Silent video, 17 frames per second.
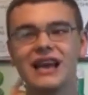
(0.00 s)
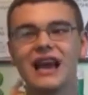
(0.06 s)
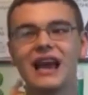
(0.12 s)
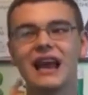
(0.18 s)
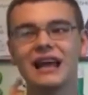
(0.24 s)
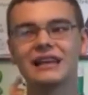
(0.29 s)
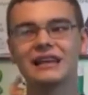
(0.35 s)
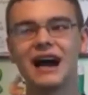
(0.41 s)

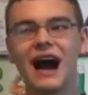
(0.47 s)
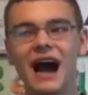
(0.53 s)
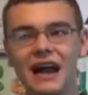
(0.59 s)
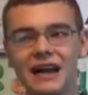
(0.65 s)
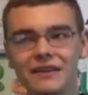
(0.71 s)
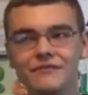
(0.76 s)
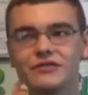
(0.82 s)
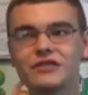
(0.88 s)
And I
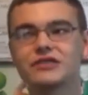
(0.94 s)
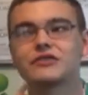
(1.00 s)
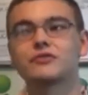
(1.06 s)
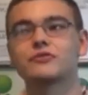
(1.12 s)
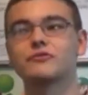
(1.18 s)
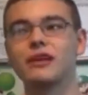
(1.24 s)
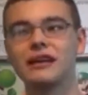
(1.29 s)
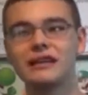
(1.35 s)
kind of just
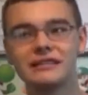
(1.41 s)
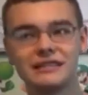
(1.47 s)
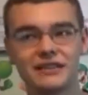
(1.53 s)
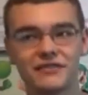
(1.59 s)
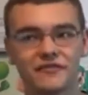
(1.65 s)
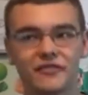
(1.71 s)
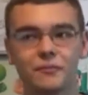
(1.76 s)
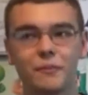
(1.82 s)

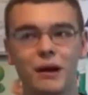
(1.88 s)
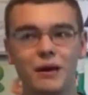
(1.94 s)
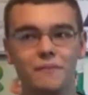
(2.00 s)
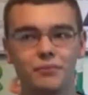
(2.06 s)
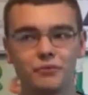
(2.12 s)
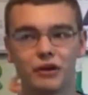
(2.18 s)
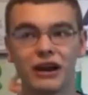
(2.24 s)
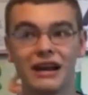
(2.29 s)
erased it from my
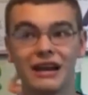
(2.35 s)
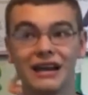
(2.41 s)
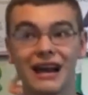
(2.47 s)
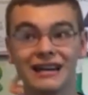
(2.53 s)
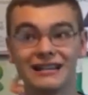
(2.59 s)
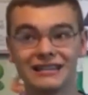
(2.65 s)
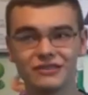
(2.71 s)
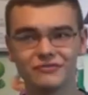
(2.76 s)
brain.
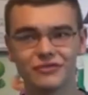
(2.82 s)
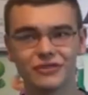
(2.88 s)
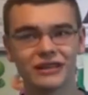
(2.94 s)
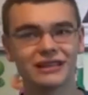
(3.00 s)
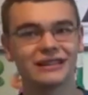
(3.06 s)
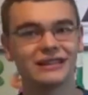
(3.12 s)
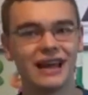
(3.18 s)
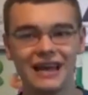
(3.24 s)
I didn't
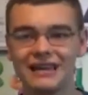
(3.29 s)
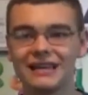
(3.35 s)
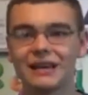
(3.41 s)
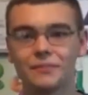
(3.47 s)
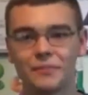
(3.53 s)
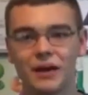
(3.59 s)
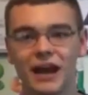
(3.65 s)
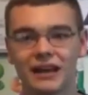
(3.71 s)
really like
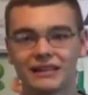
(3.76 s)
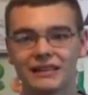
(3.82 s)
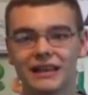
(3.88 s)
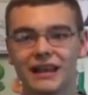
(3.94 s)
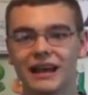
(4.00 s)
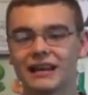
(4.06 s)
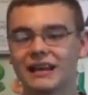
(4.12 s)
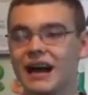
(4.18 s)
it back
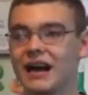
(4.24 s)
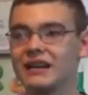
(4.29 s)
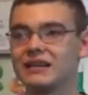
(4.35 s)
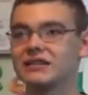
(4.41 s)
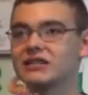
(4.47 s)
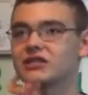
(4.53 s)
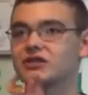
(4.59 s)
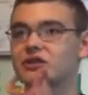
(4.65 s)
then. I
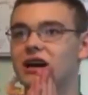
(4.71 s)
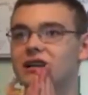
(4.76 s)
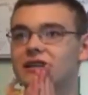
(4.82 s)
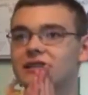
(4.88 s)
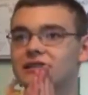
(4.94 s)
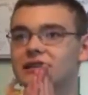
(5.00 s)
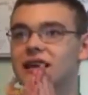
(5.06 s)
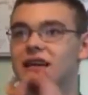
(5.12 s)
kind of just
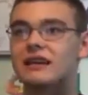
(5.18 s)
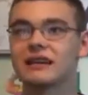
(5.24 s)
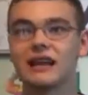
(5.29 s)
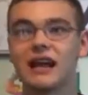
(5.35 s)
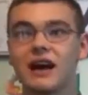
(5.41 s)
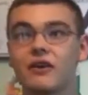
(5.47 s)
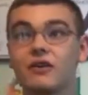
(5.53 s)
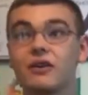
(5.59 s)
tried to take
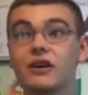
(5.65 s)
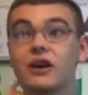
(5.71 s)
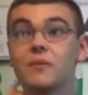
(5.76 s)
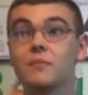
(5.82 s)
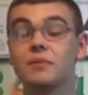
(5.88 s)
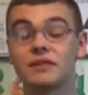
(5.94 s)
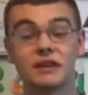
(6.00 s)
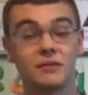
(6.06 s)
it out.
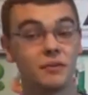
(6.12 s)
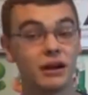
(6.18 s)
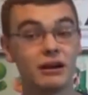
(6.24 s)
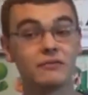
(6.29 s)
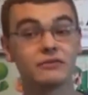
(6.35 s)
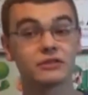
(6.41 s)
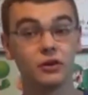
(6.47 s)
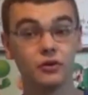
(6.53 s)
But then
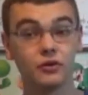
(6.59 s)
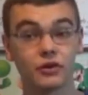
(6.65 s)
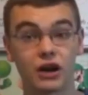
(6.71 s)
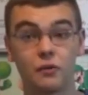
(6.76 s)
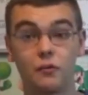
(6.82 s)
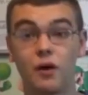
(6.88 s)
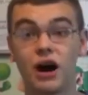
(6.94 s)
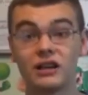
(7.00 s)
when I was older,
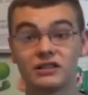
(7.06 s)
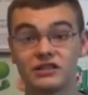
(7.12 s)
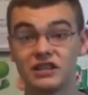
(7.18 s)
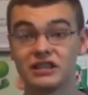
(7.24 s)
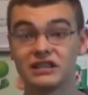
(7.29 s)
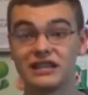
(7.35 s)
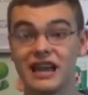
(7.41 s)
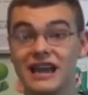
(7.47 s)
I watched
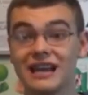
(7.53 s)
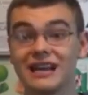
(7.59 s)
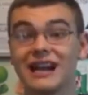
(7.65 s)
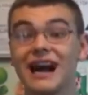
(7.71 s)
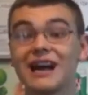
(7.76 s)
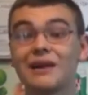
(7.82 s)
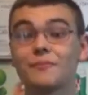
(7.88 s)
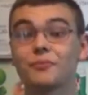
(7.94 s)
it again
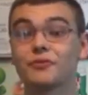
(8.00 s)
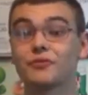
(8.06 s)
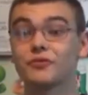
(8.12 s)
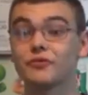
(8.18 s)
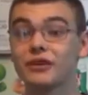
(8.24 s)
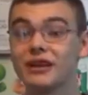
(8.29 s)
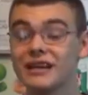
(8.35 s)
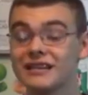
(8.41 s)
and I
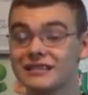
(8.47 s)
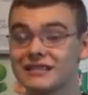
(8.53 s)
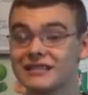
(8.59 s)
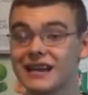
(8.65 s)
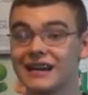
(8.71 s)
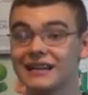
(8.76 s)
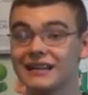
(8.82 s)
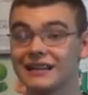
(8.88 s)

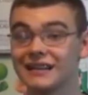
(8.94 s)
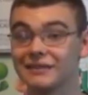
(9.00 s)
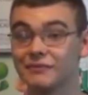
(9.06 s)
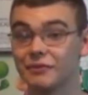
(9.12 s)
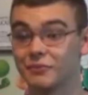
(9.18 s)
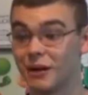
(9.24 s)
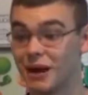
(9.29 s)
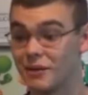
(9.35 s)
appreciated
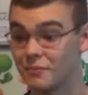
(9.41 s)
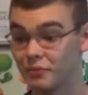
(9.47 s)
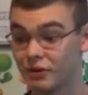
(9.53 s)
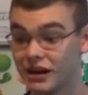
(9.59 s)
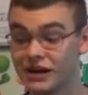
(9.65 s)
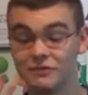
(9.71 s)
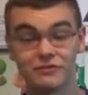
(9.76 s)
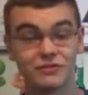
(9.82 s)
it when my
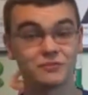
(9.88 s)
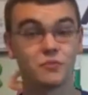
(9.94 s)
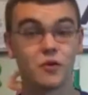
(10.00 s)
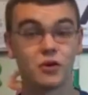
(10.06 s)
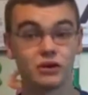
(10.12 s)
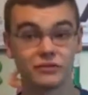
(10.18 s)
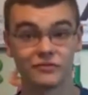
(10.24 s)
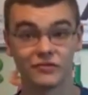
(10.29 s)
brain was
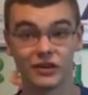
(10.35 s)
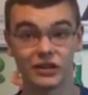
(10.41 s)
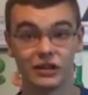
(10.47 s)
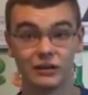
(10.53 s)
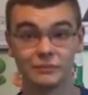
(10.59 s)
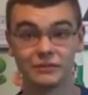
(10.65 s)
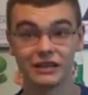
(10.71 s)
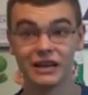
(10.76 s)
more
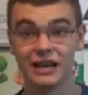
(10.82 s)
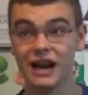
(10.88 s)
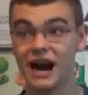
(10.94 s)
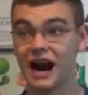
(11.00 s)
developed.